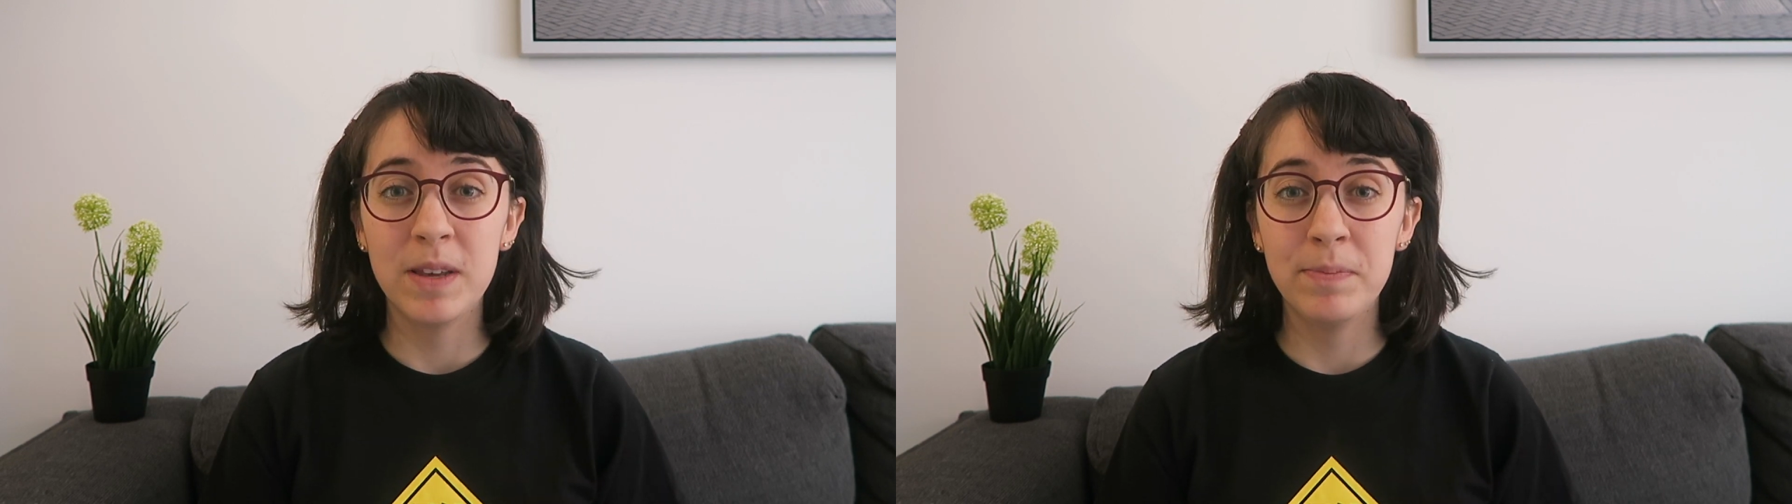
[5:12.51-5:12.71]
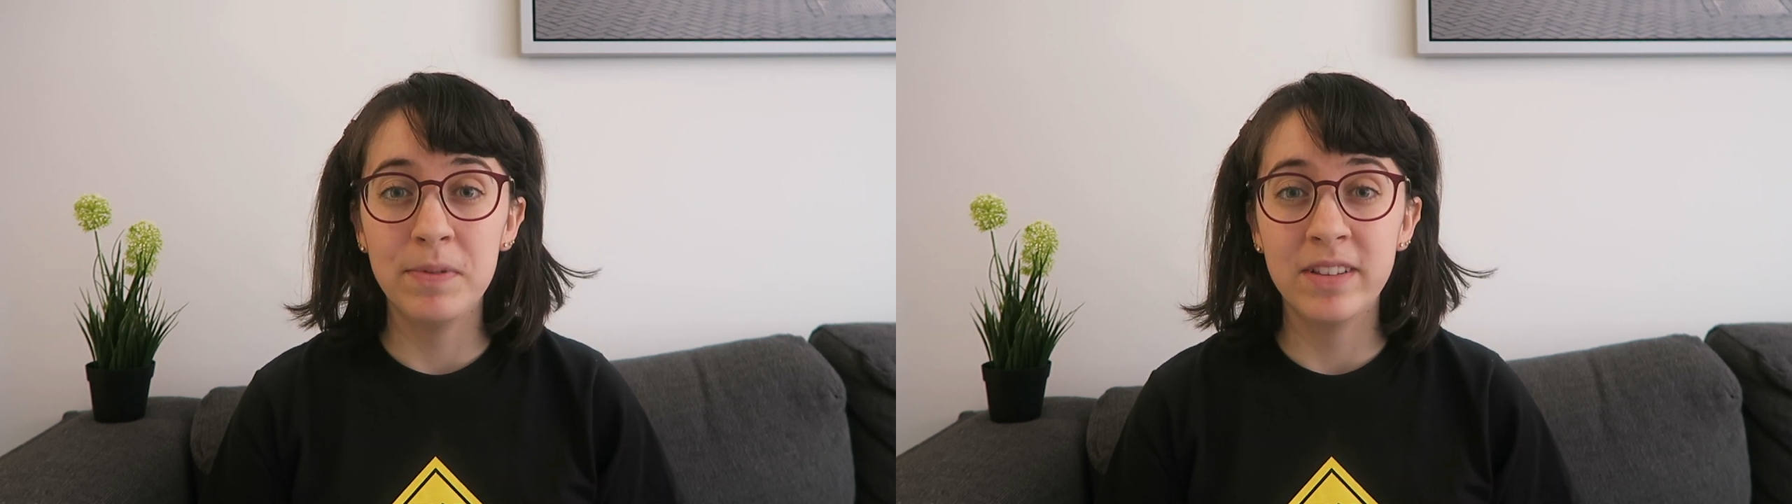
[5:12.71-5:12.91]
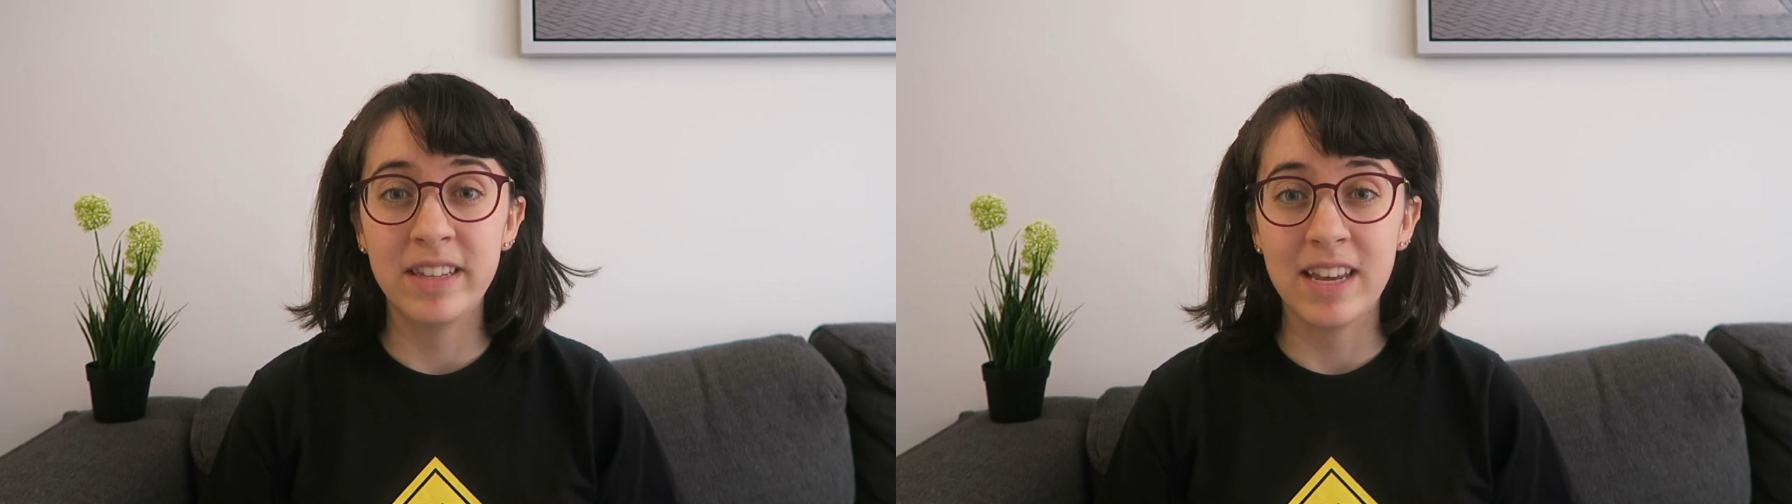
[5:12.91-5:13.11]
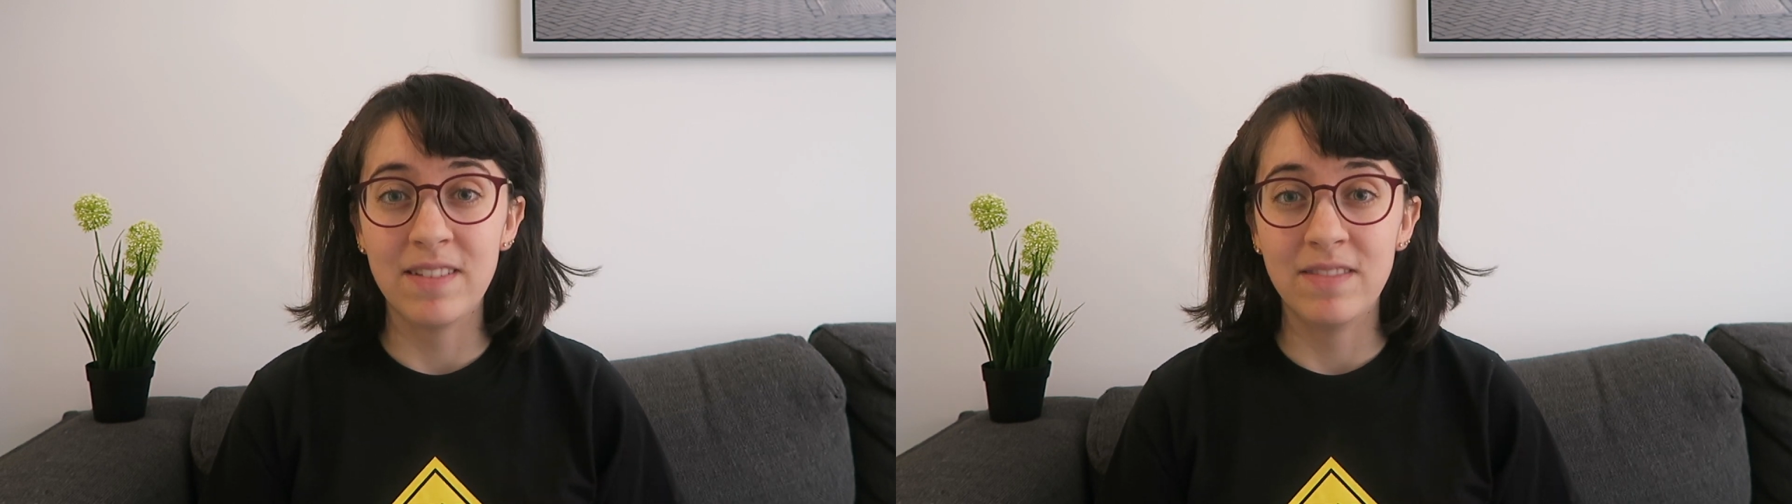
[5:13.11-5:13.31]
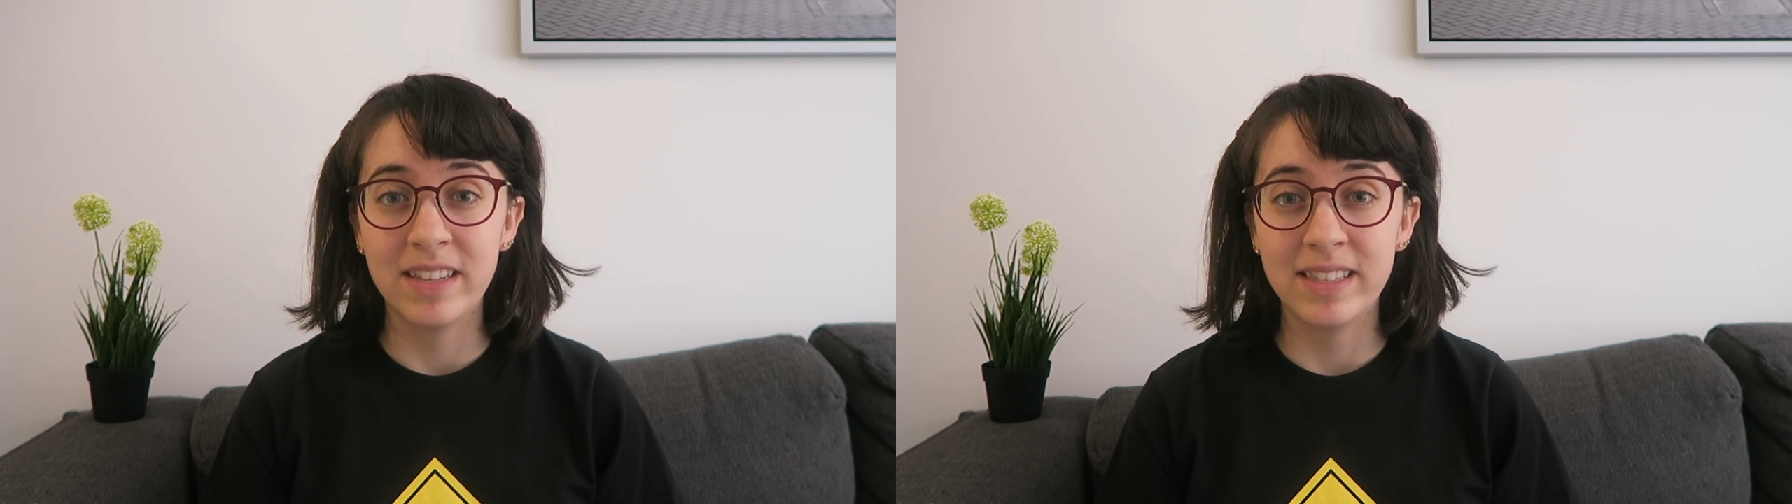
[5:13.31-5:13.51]
people
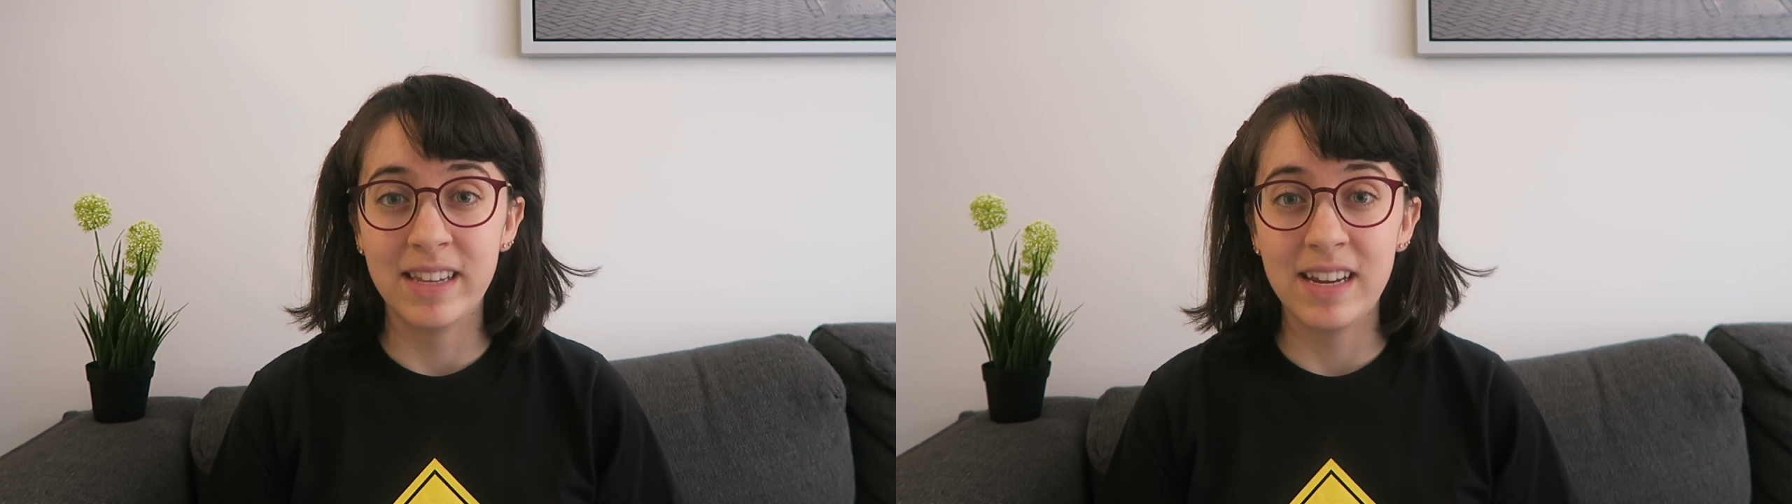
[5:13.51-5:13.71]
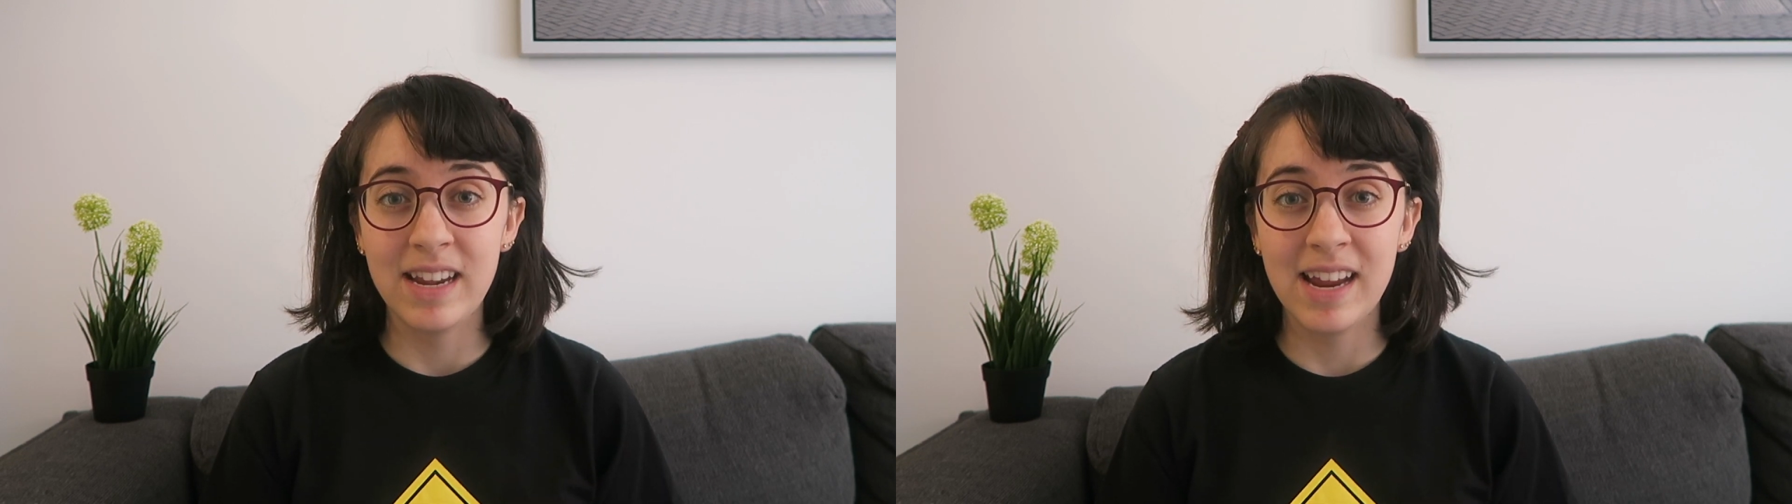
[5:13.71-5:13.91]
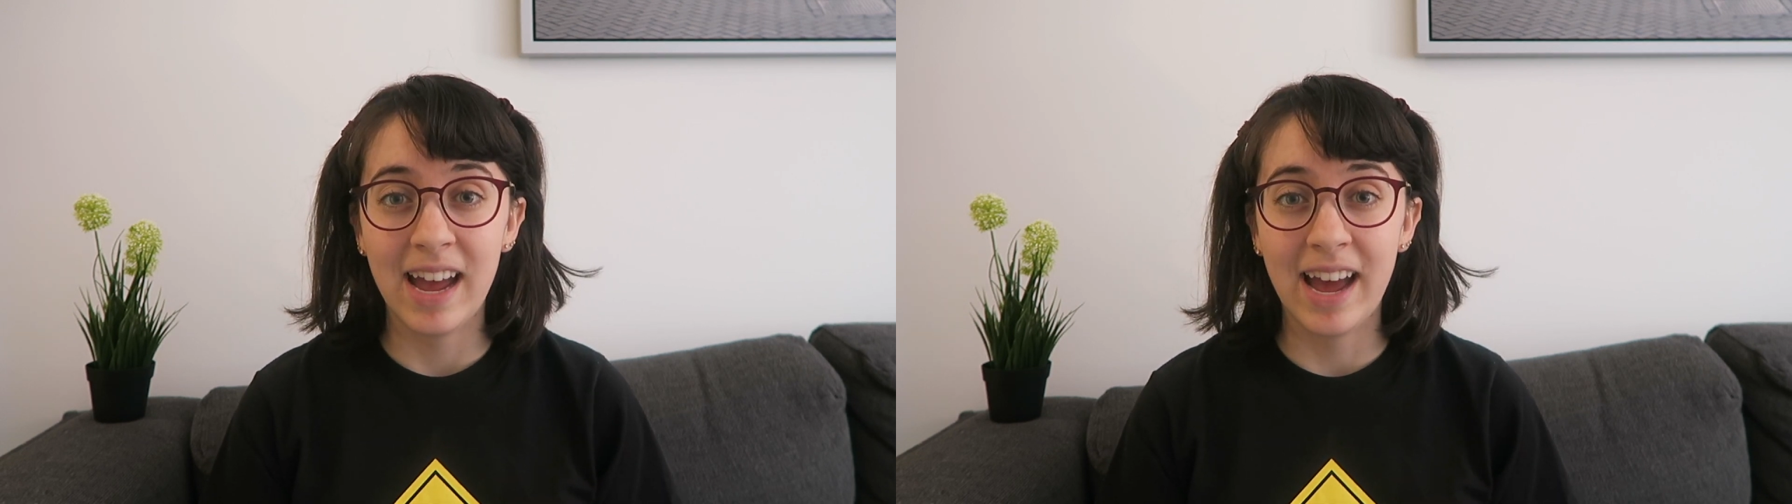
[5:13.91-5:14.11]
leave the city